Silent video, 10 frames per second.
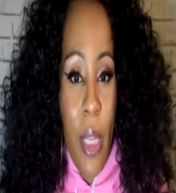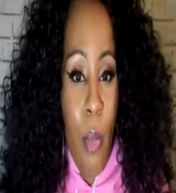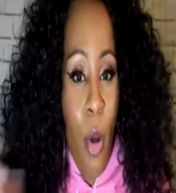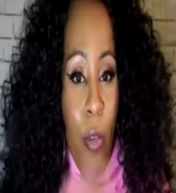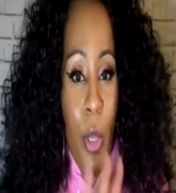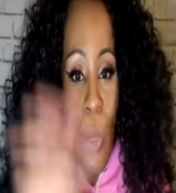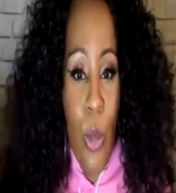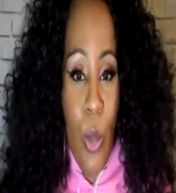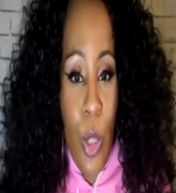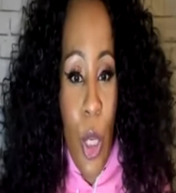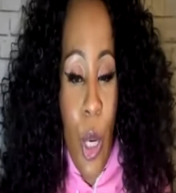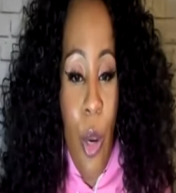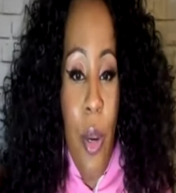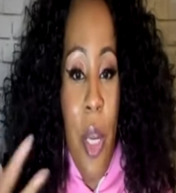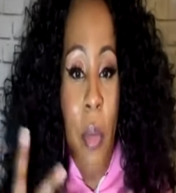them off to go through
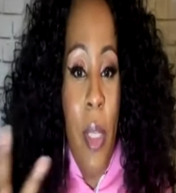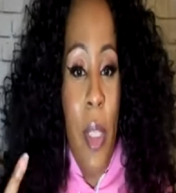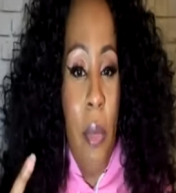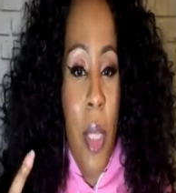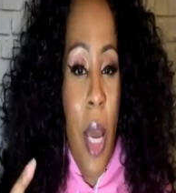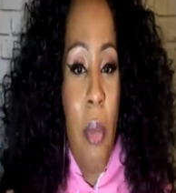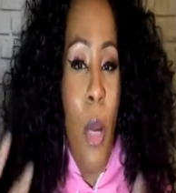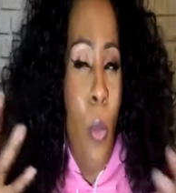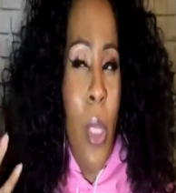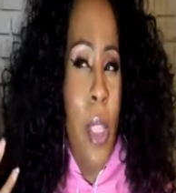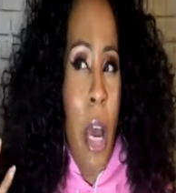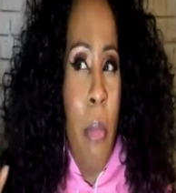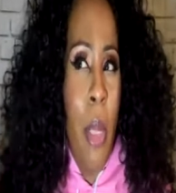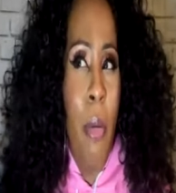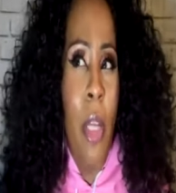security but sometimes like one
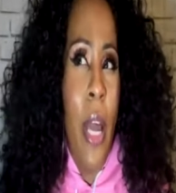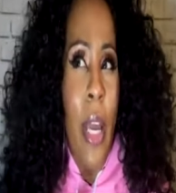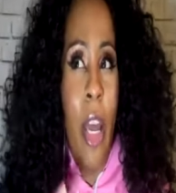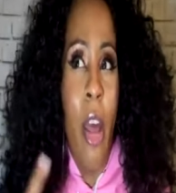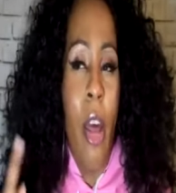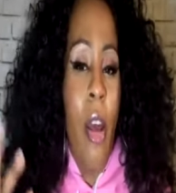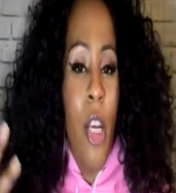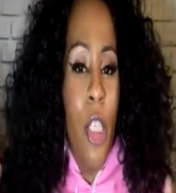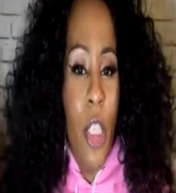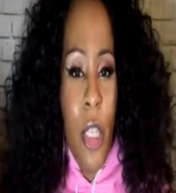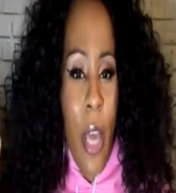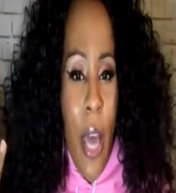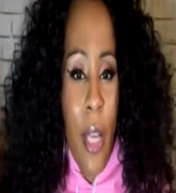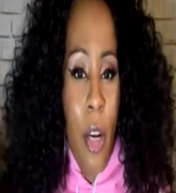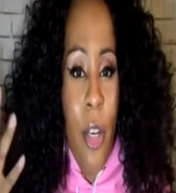time they were like she
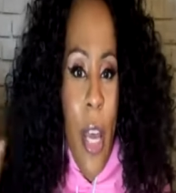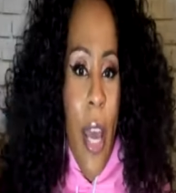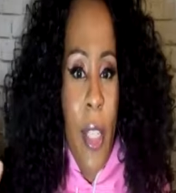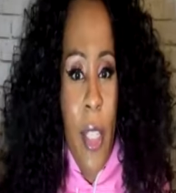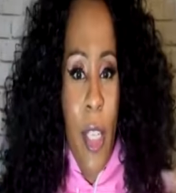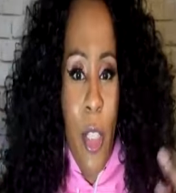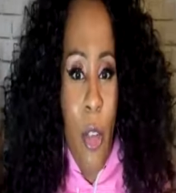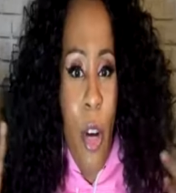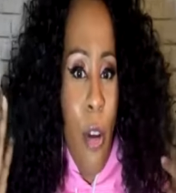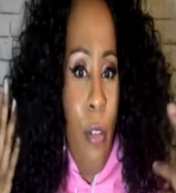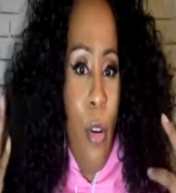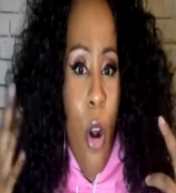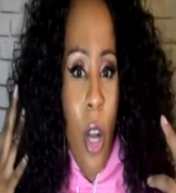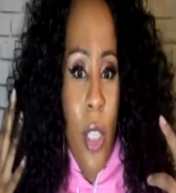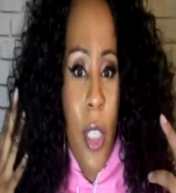had her dad says they're on for
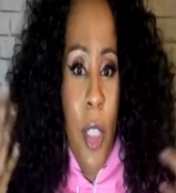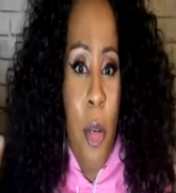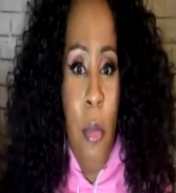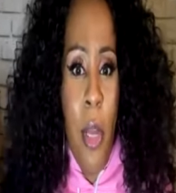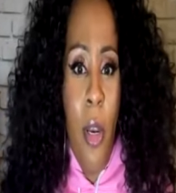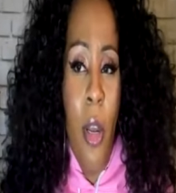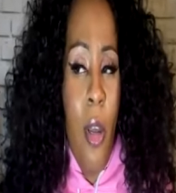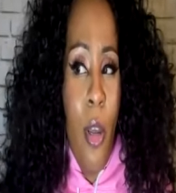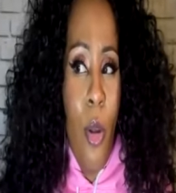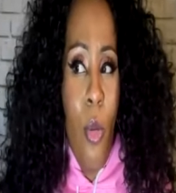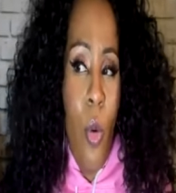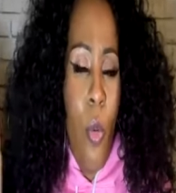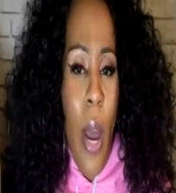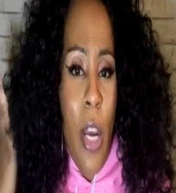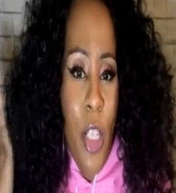autism and well,
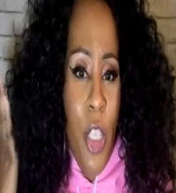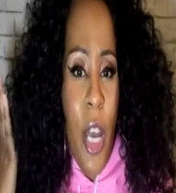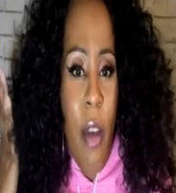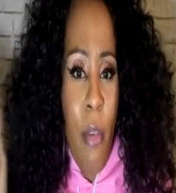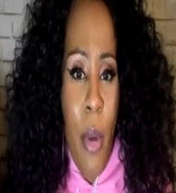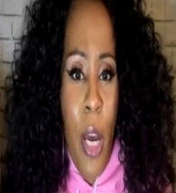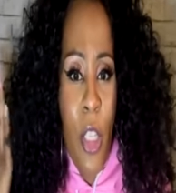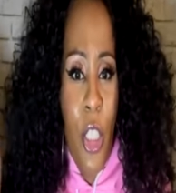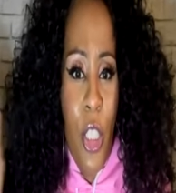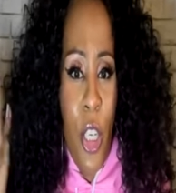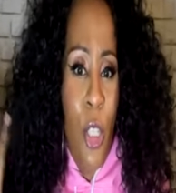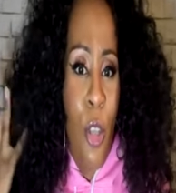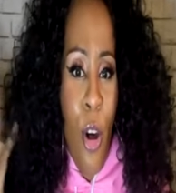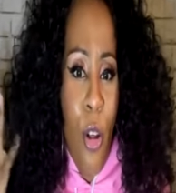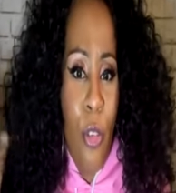why does she have a mind? She's an
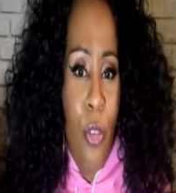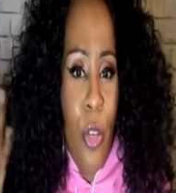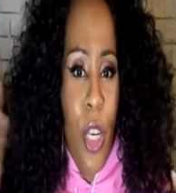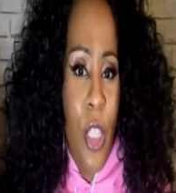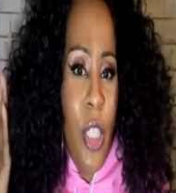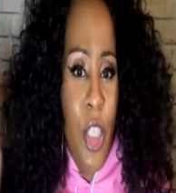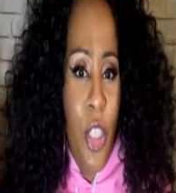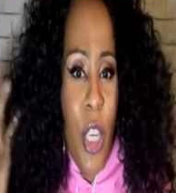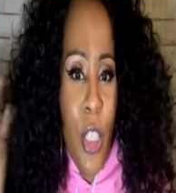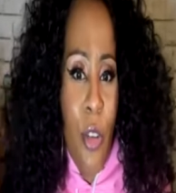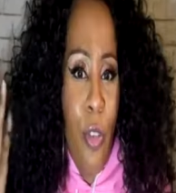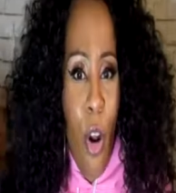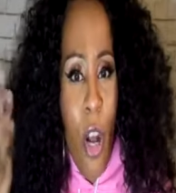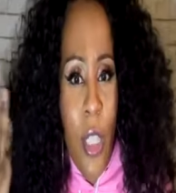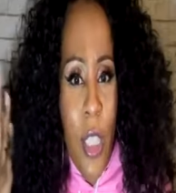adult, for, and she, says says her for
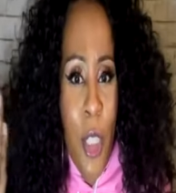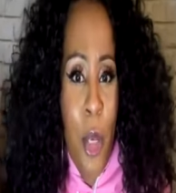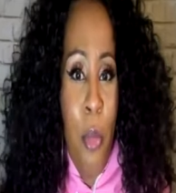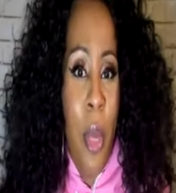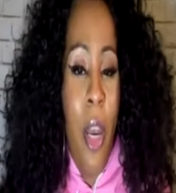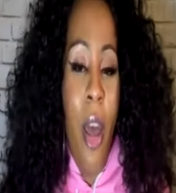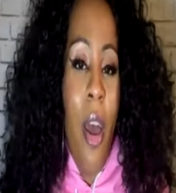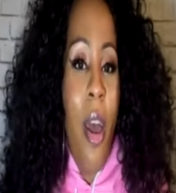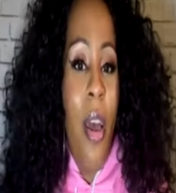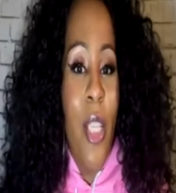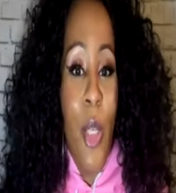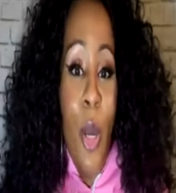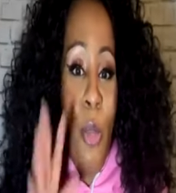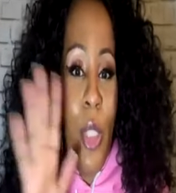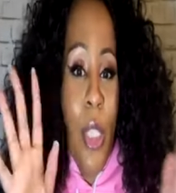autism, and so
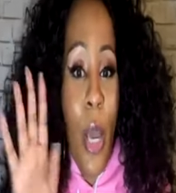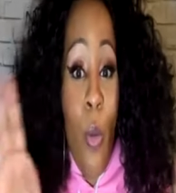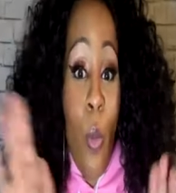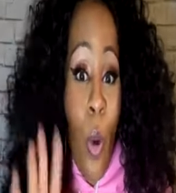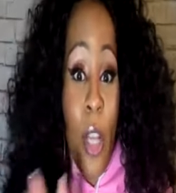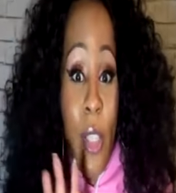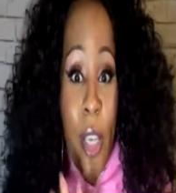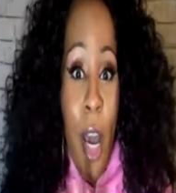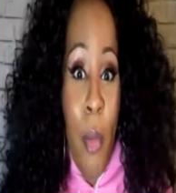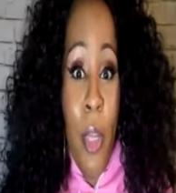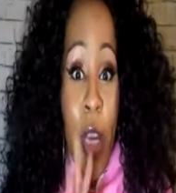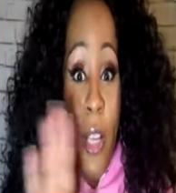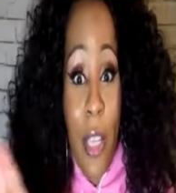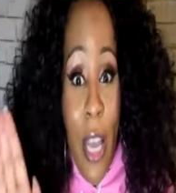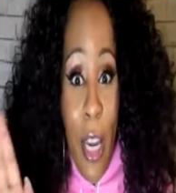it was just like one time in the
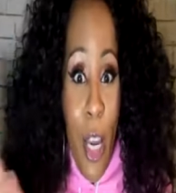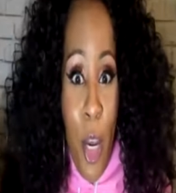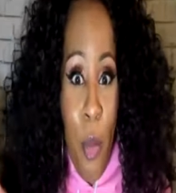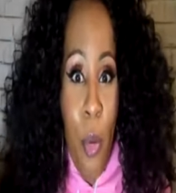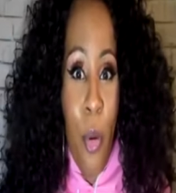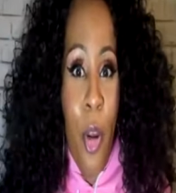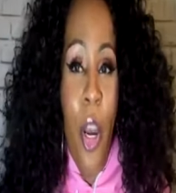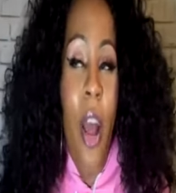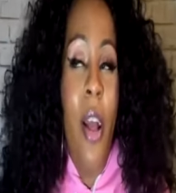Atlanta wow. airport.